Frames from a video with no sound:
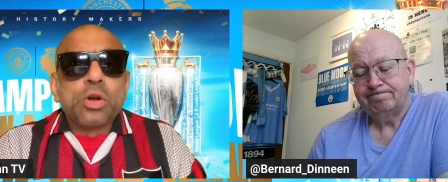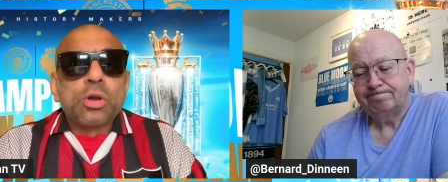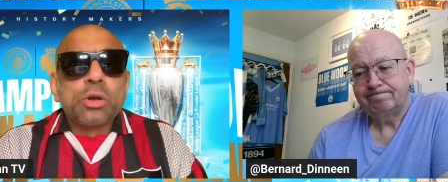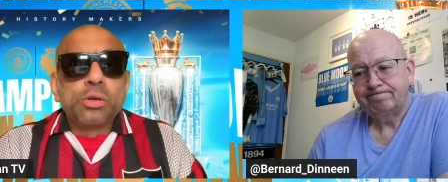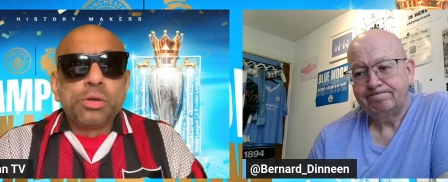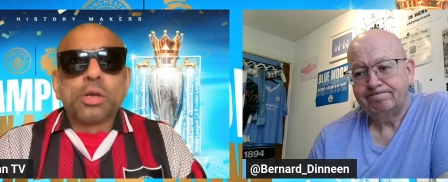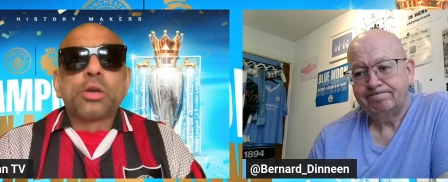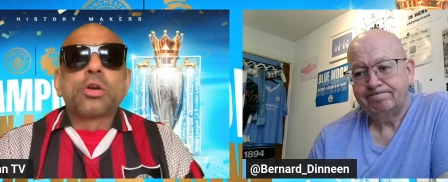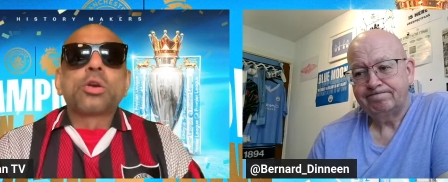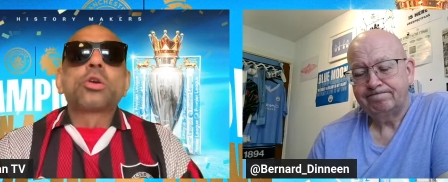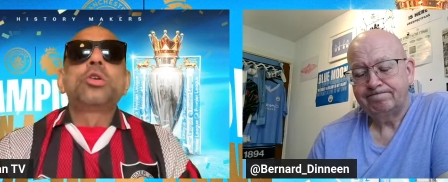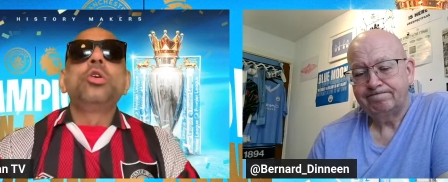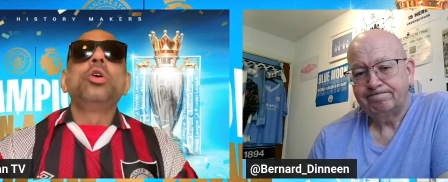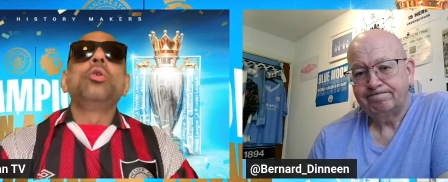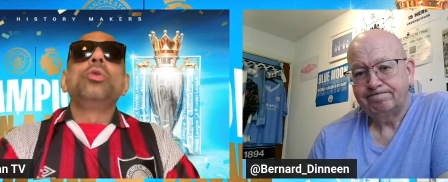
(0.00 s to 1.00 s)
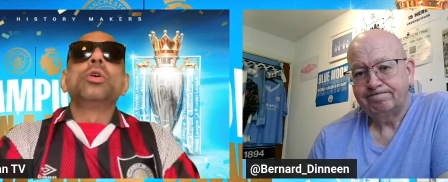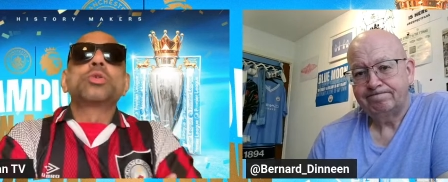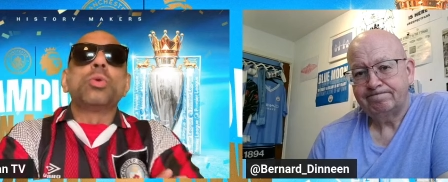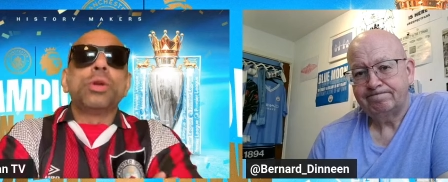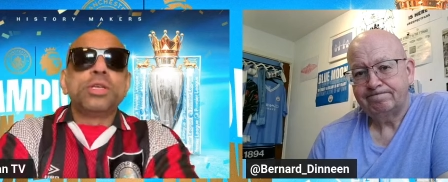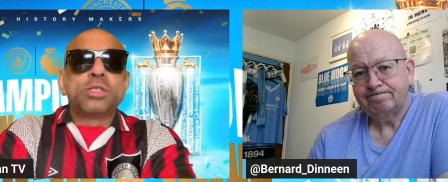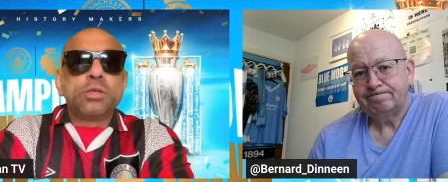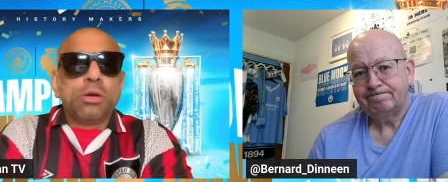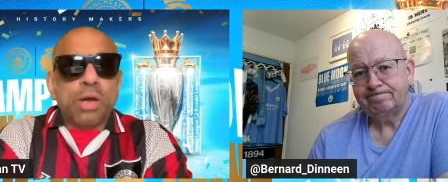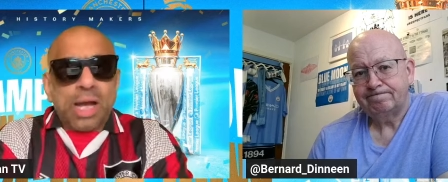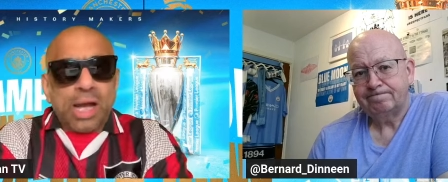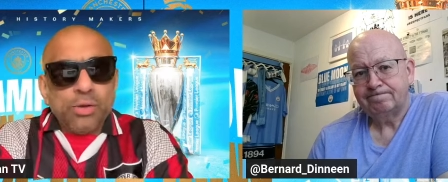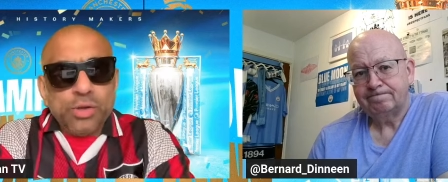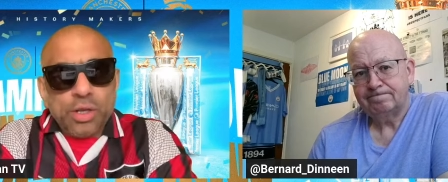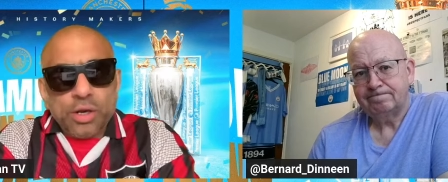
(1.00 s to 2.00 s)
Speaker 1: The curious one is how
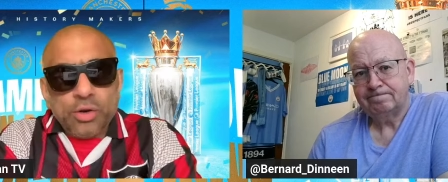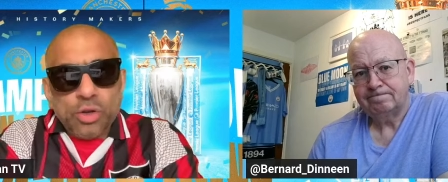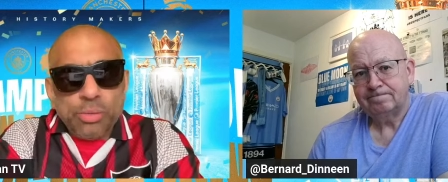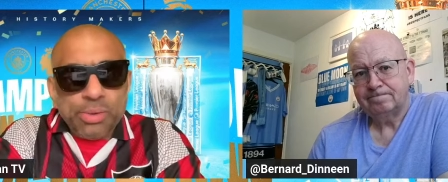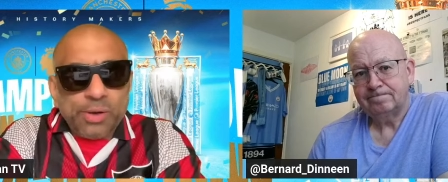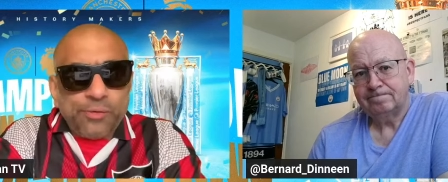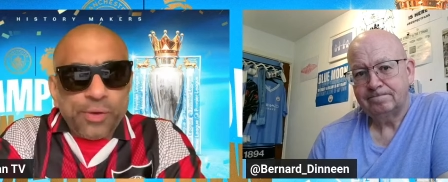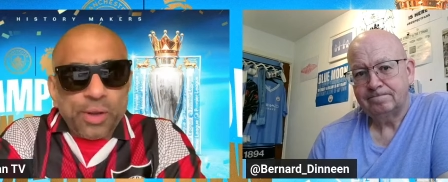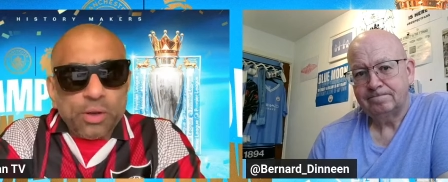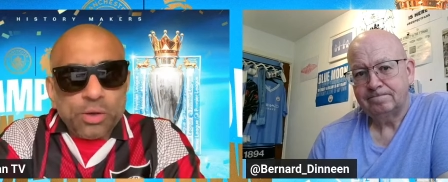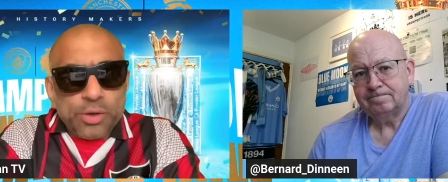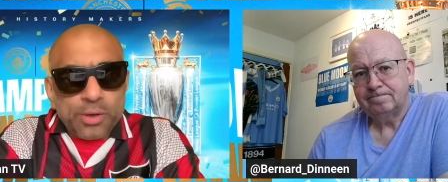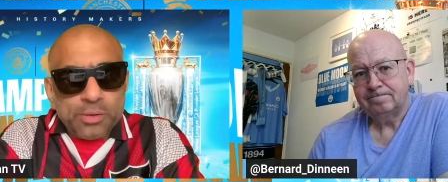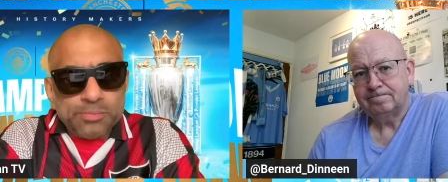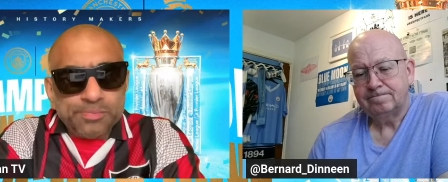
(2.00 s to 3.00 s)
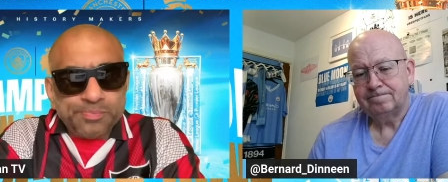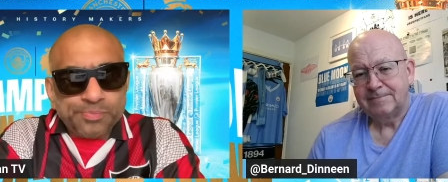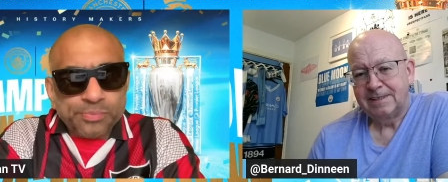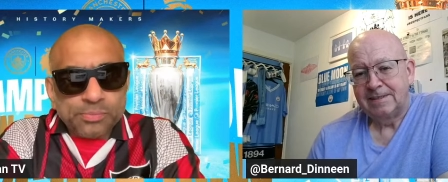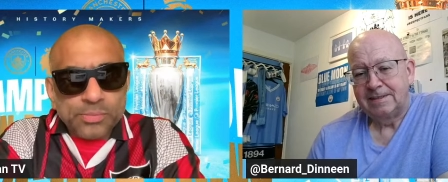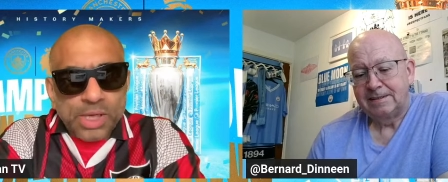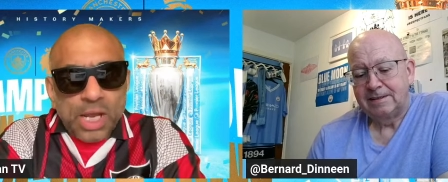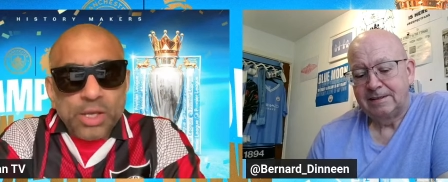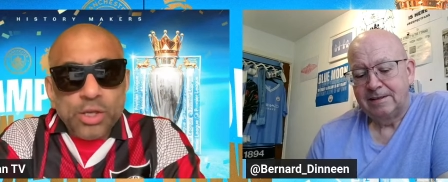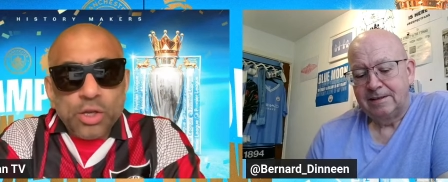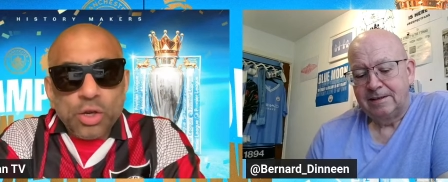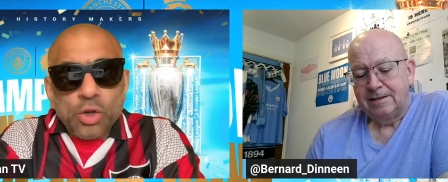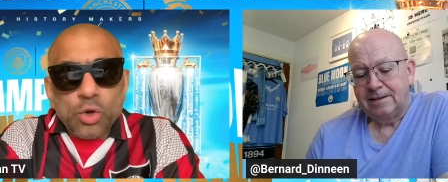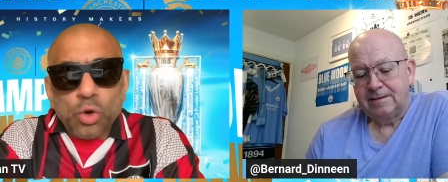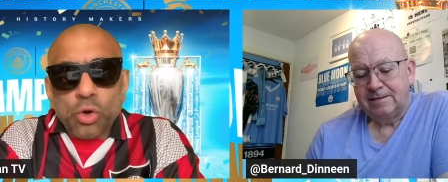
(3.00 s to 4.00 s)
you're going to do your midfield. Are you going
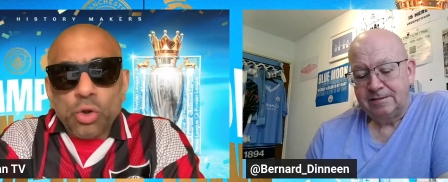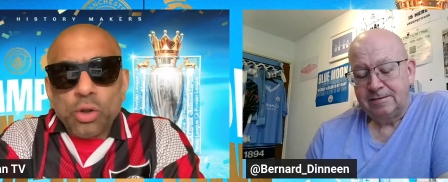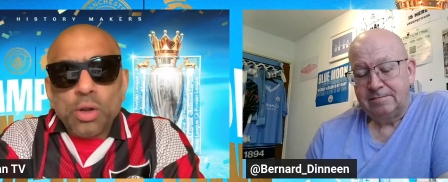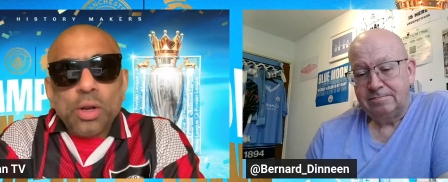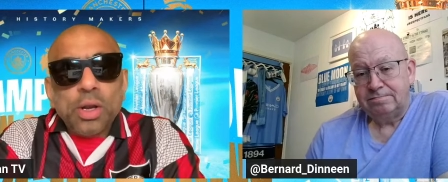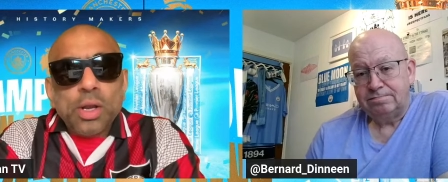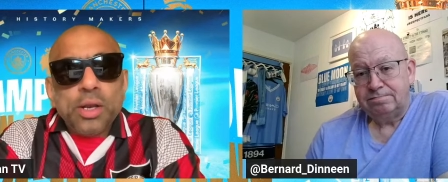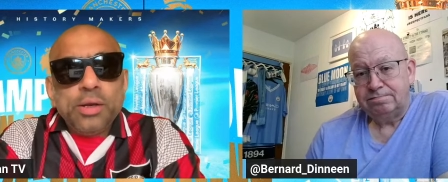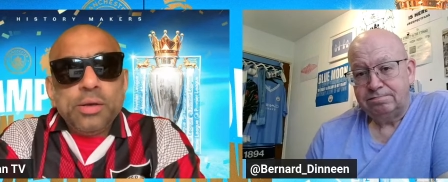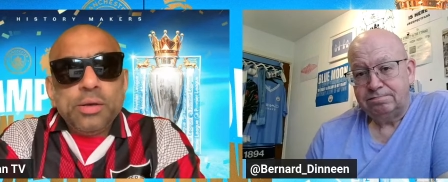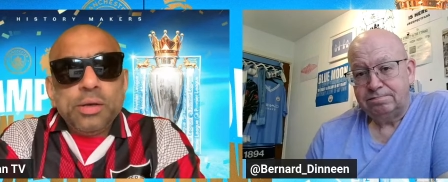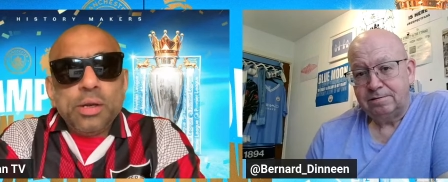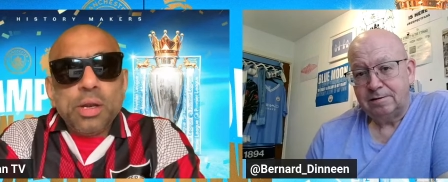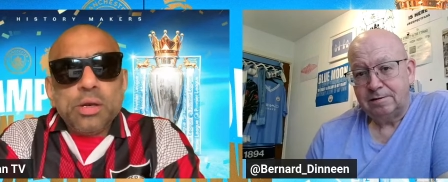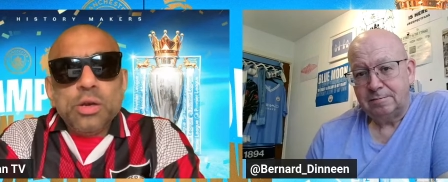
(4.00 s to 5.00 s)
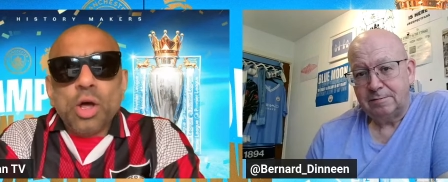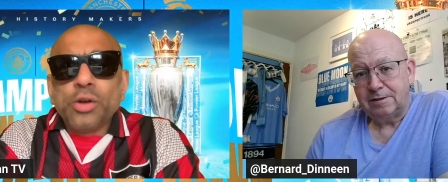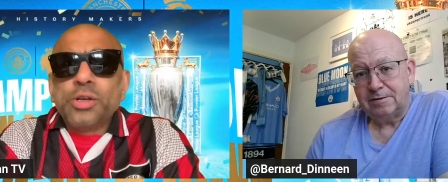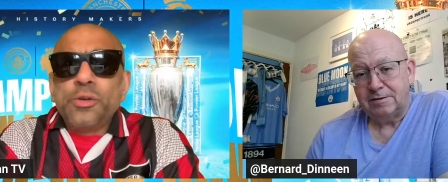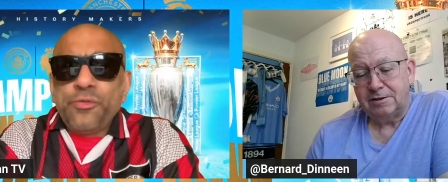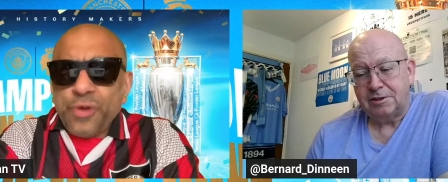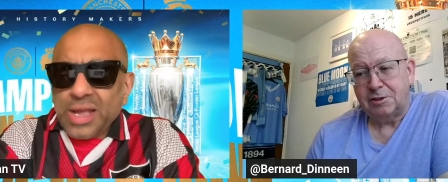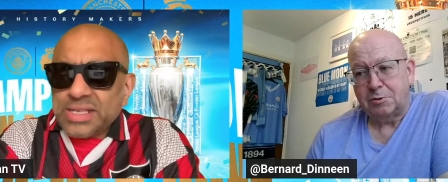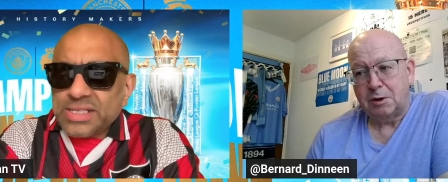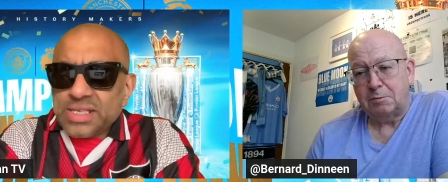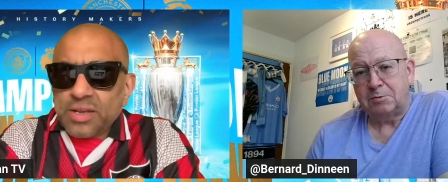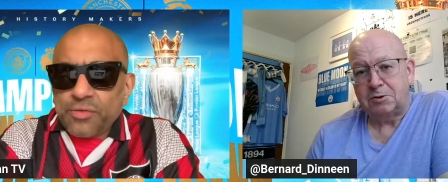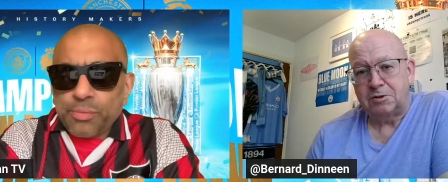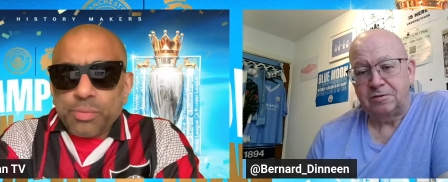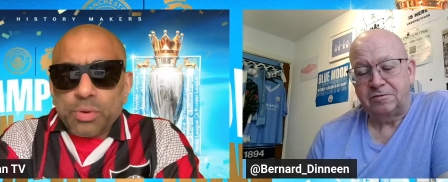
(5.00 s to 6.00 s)
to go...
Speaker 2: Well, you got two
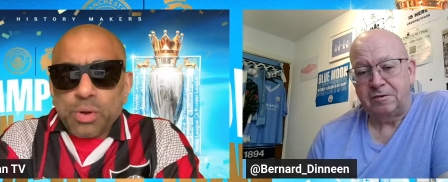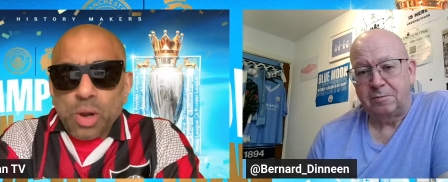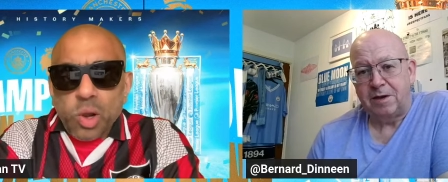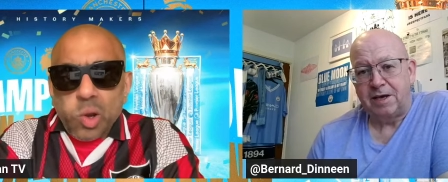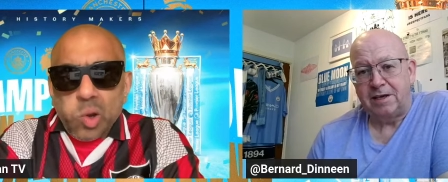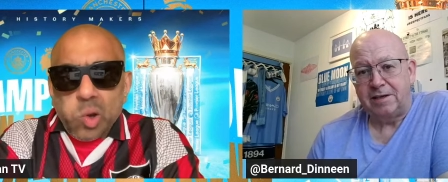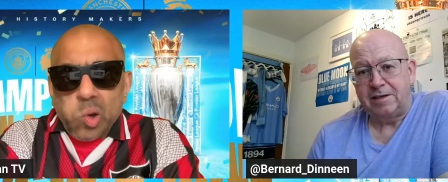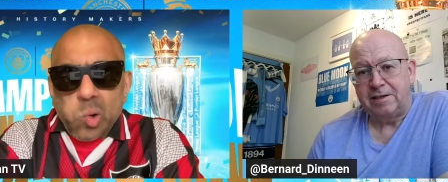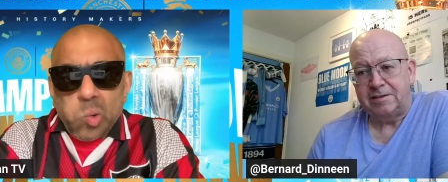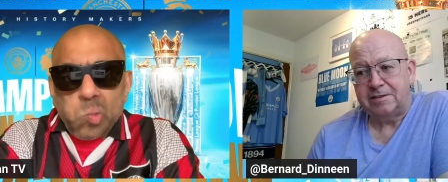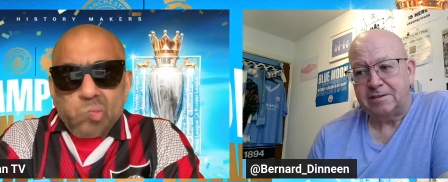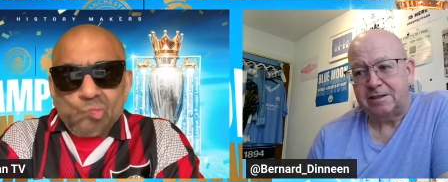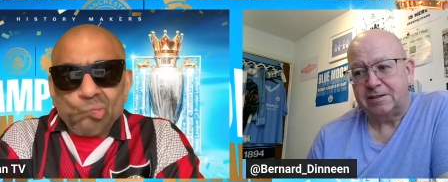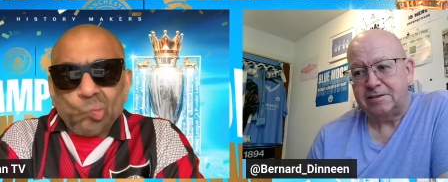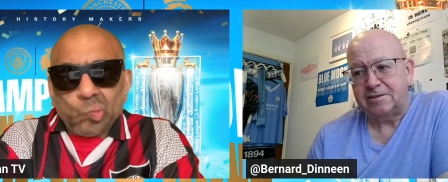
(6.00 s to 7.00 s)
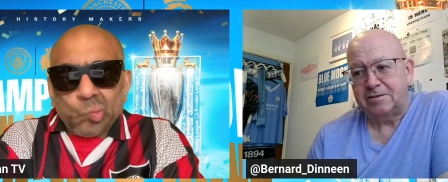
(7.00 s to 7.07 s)
options for me, and it's